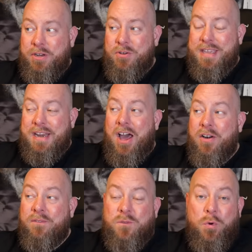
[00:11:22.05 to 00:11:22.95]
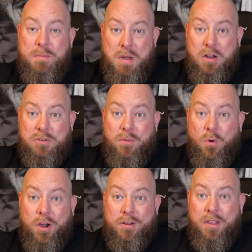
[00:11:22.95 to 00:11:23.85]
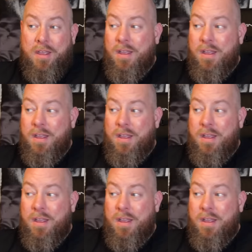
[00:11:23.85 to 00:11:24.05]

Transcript: You'll get 140 bucks for it.